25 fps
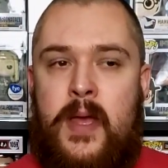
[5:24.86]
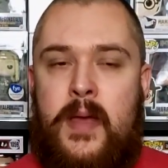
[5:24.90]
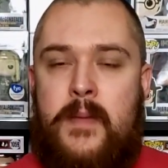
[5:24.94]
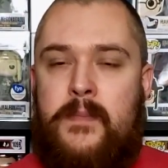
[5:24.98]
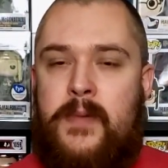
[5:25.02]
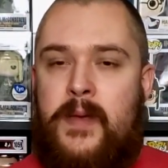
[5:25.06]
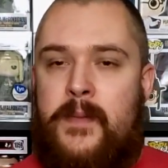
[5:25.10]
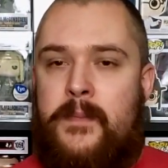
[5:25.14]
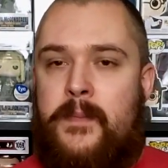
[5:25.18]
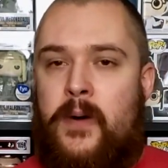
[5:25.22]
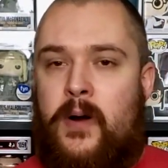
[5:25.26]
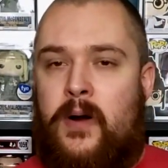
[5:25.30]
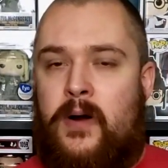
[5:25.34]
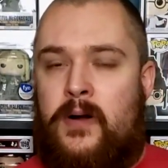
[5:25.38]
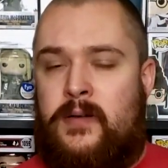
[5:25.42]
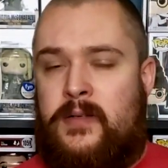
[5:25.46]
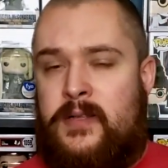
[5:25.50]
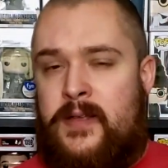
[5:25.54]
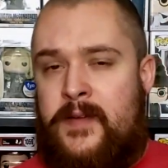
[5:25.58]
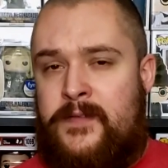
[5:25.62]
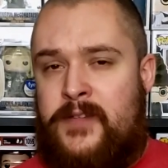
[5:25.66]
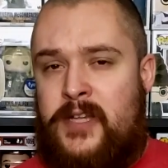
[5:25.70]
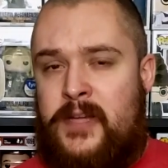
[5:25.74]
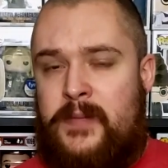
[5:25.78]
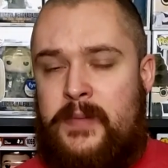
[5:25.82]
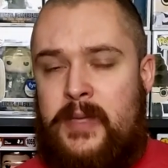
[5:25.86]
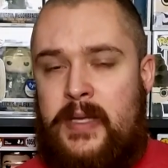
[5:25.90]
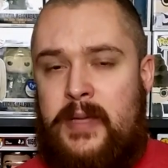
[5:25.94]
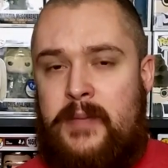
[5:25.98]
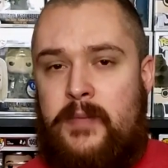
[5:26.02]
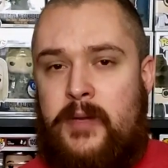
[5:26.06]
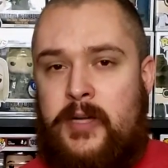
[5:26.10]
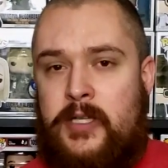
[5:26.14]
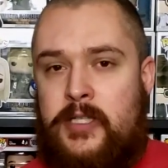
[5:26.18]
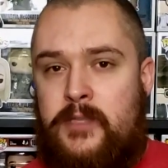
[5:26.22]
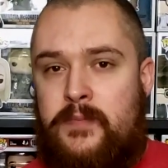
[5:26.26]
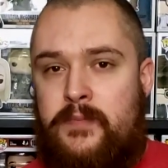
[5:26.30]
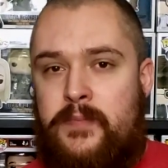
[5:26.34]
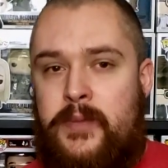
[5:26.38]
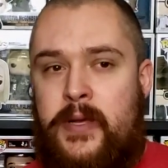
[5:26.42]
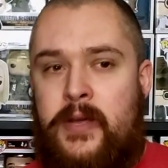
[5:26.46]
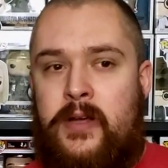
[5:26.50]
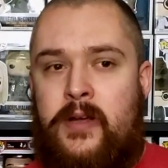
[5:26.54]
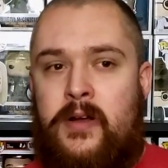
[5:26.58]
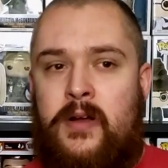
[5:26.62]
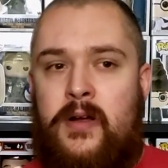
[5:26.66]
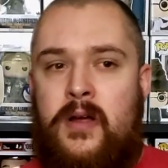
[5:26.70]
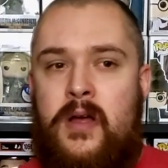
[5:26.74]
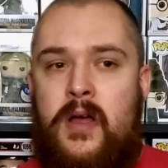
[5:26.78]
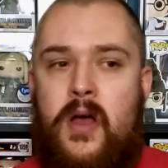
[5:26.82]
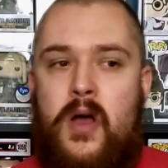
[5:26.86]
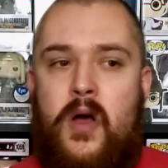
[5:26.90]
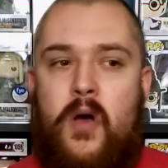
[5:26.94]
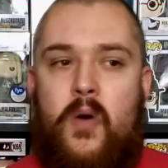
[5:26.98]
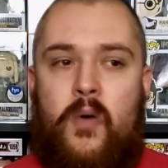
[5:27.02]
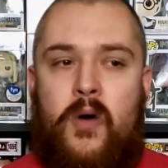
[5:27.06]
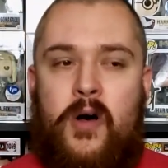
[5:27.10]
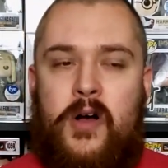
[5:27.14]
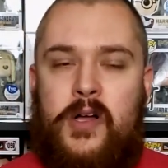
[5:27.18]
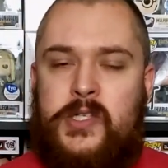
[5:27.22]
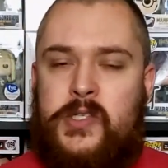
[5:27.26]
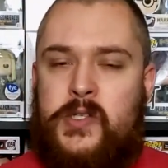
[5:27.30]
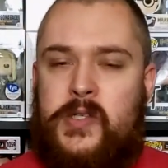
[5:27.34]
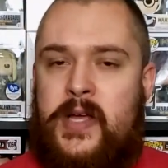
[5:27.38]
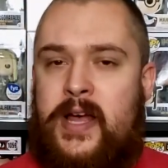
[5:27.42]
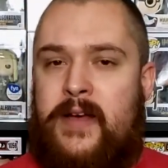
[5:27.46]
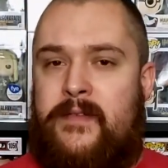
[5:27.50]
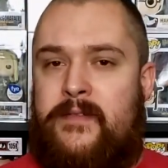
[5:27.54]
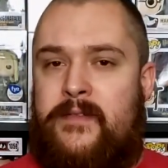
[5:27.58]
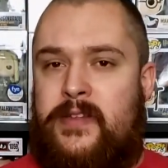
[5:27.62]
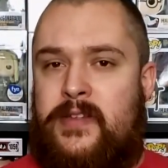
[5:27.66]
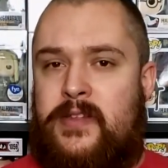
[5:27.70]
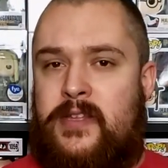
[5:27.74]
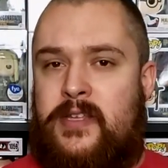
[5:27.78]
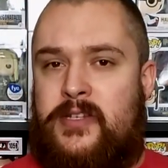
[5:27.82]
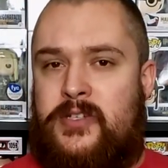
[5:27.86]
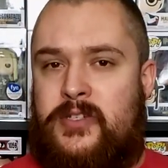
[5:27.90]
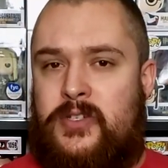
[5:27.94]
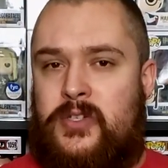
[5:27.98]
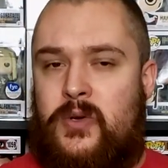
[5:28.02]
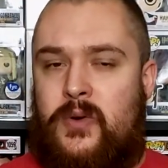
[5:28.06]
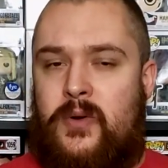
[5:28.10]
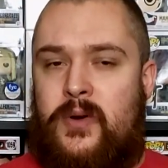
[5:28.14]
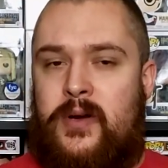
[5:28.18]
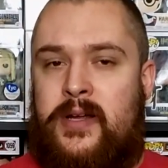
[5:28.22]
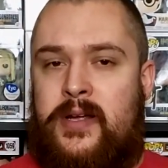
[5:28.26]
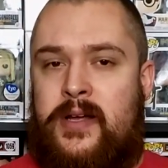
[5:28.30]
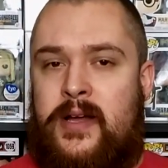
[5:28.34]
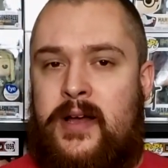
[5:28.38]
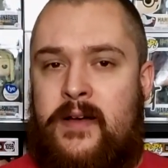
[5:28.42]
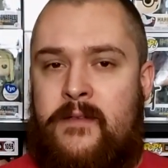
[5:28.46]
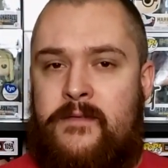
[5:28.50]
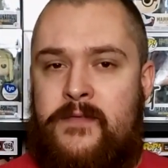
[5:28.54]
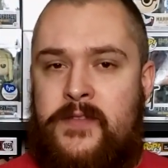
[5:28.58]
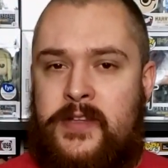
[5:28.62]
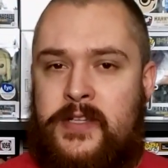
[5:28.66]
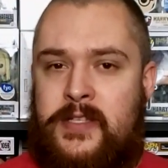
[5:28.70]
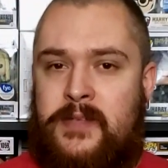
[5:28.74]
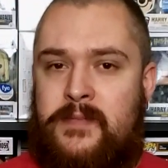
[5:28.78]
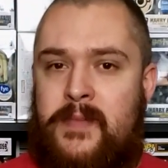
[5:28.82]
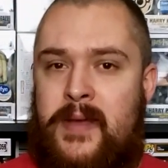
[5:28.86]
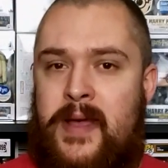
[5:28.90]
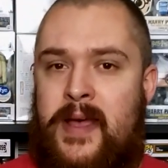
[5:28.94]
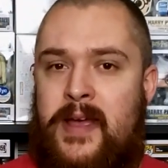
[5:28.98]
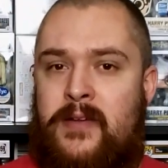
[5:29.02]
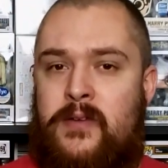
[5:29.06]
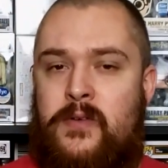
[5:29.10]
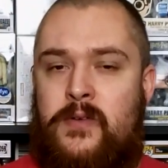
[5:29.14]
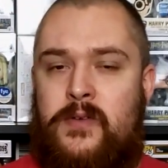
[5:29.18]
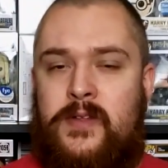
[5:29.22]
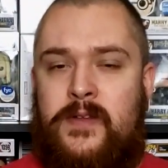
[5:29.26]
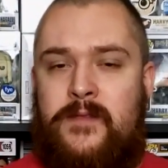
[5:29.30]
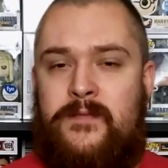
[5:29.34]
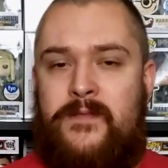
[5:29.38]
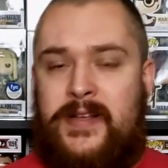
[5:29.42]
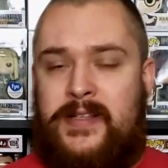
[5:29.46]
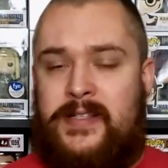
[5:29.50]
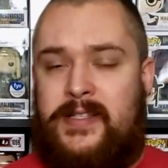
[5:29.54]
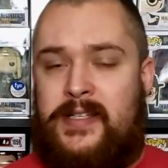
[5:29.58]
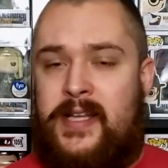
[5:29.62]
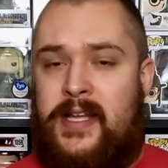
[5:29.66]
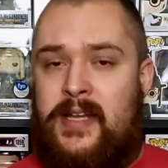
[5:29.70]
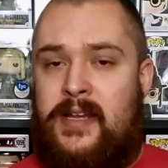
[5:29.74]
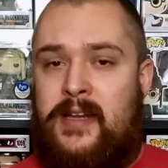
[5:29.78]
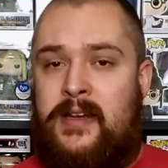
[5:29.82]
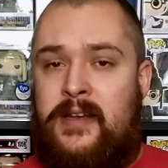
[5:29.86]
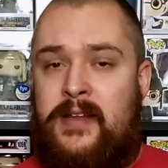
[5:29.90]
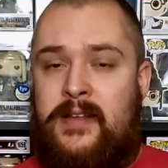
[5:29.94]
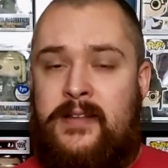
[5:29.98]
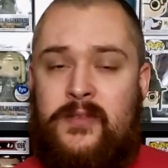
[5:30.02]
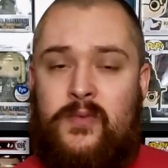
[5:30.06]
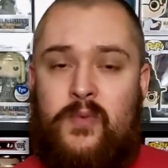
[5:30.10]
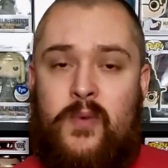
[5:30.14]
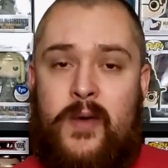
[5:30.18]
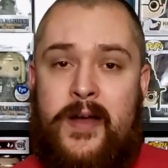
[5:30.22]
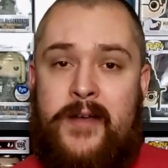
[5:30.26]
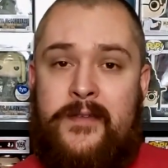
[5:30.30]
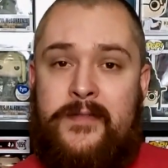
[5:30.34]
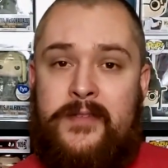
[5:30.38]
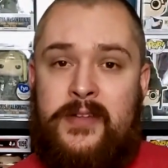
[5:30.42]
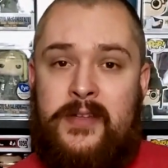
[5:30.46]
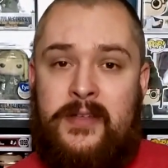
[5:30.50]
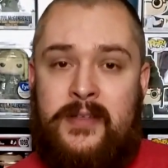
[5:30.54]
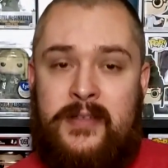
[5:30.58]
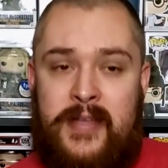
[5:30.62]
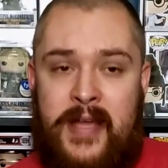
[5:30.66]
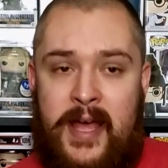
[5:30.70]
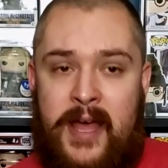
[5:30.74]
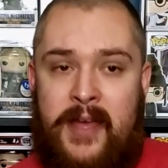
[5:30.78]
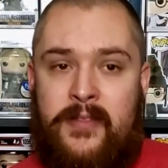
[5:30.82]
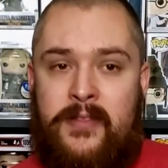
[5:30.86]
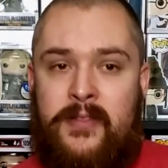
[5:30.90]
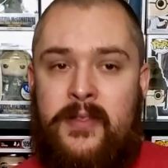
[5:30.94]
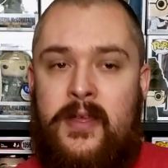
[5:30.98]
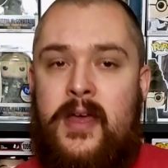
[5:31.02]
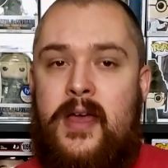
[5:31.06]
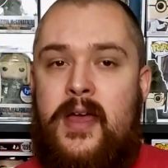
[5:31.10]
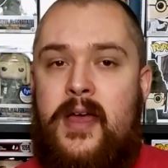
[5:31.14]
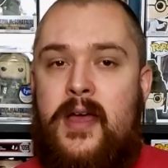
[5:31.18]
be part of something much bigger, while also having the story of this man who's investigating his wife's death,